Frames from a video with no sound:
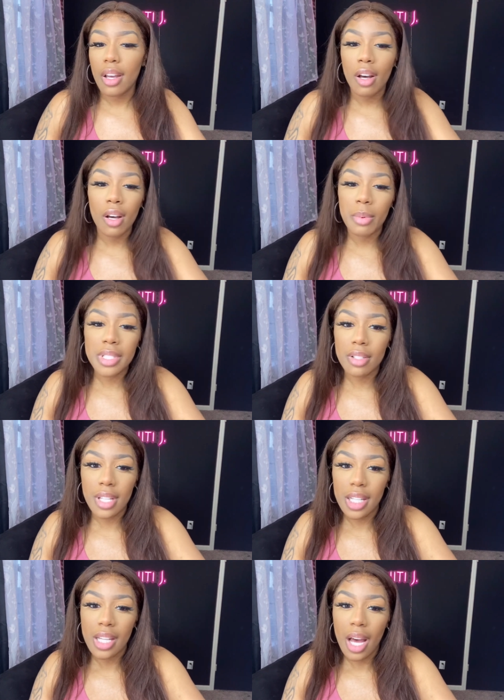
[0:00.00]
um it's gonna
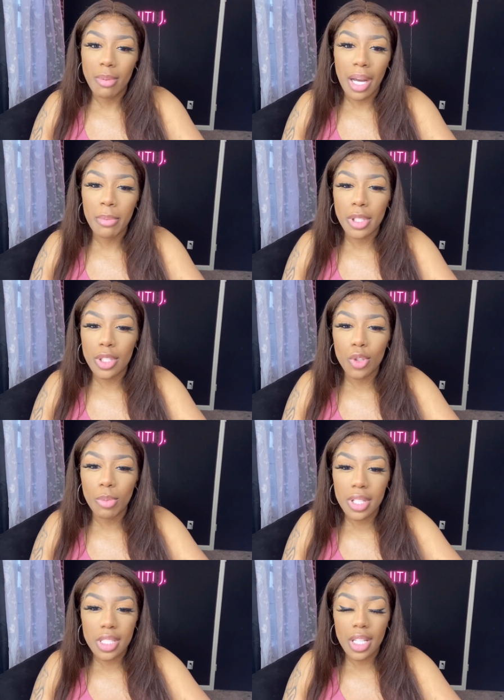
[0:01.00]
take time. Like, I'm only two
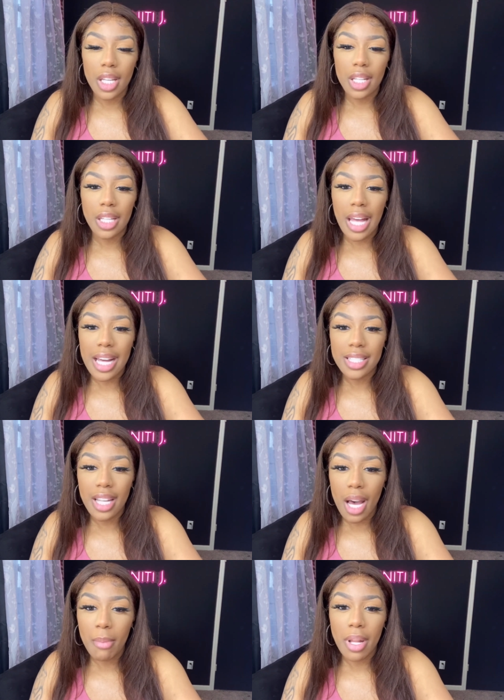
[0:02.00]
months in. The last
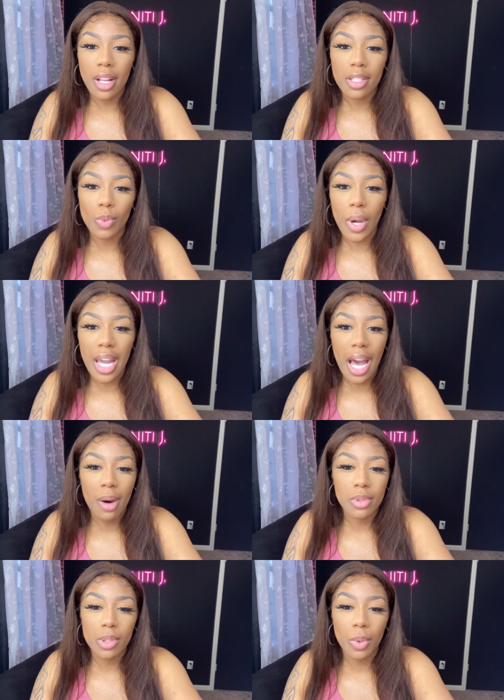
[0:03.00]
time I lost weight, I
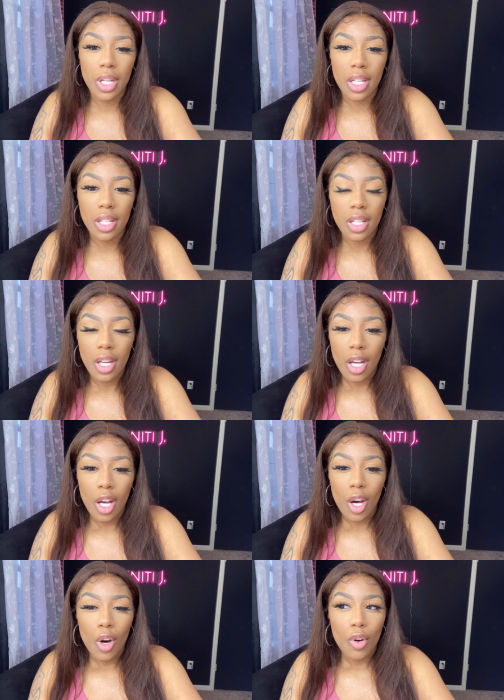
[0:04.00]
was what,
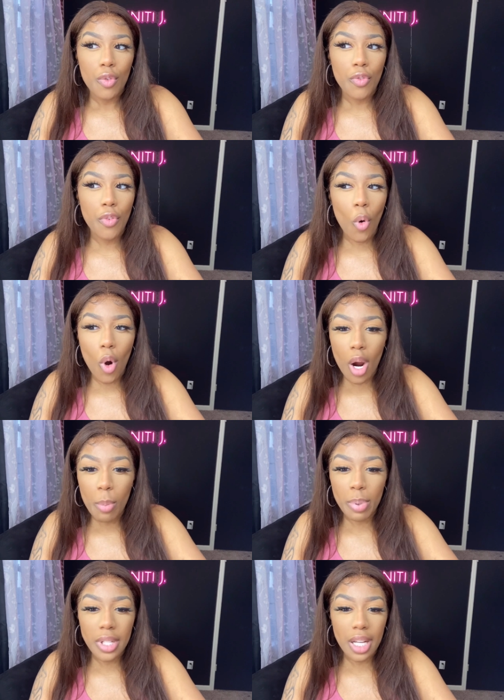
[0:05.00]
four
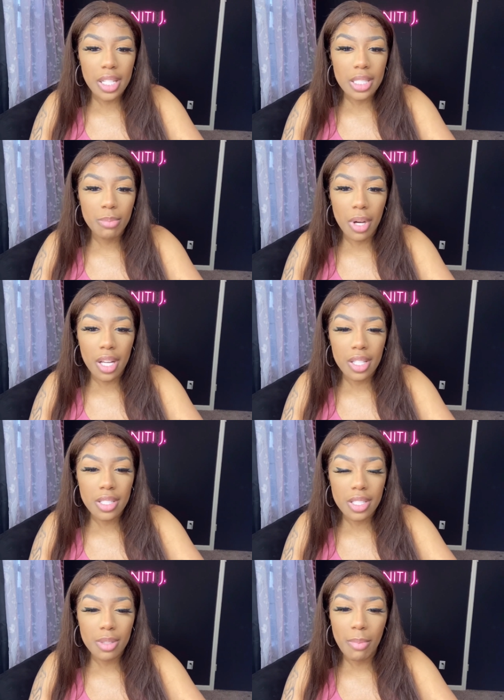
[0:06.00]
plus
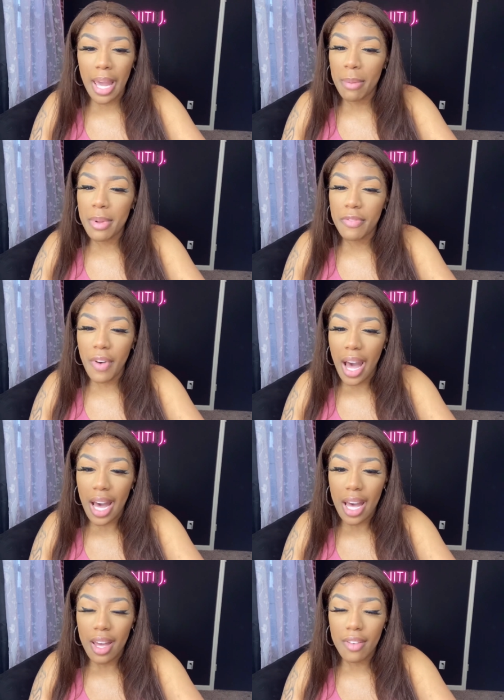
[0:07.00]
months, maybe
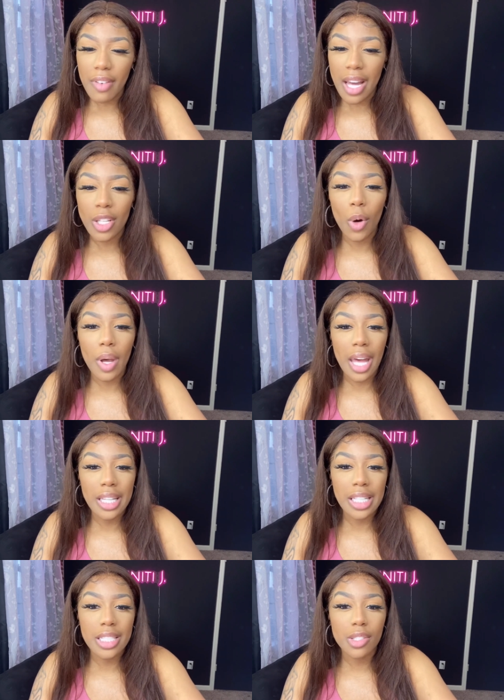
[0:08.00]
five. I know it
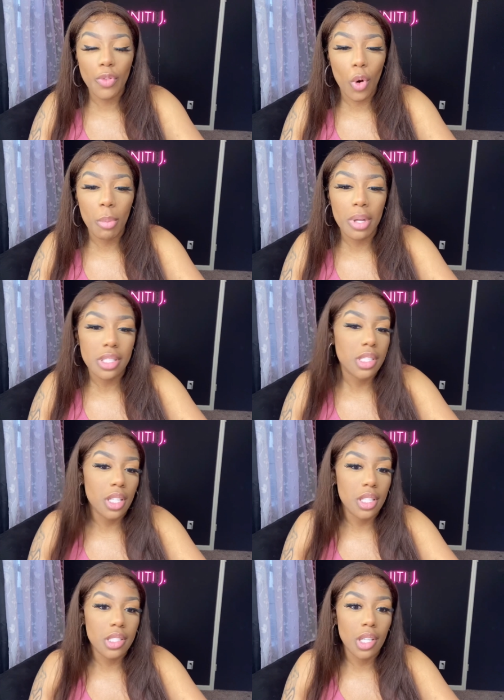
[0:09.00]
at least four months
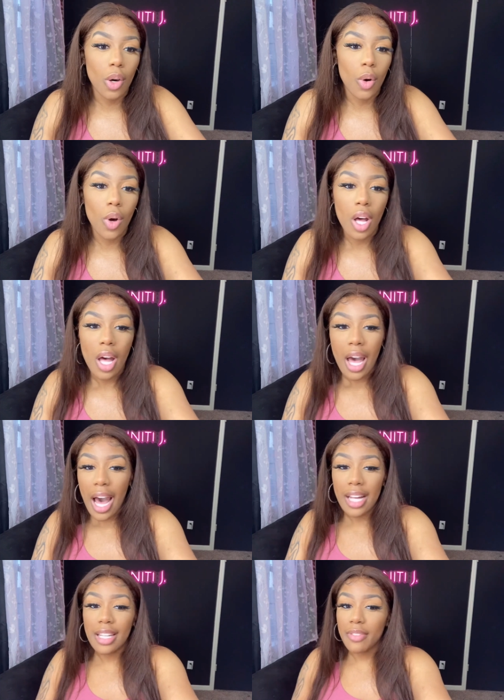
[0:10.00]
in, so
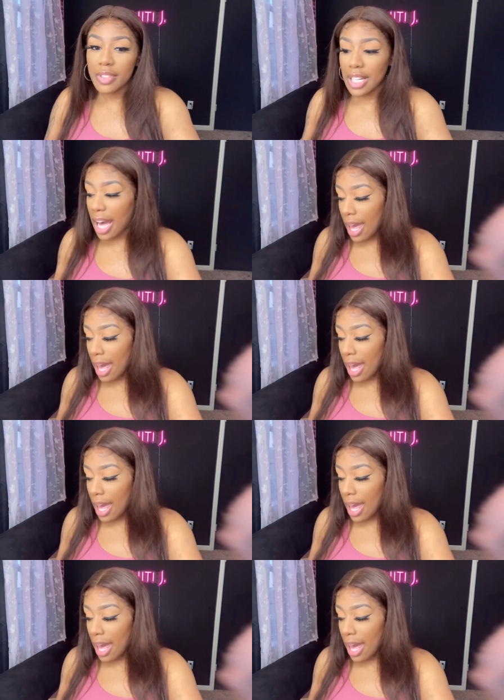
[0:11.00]
I definitely got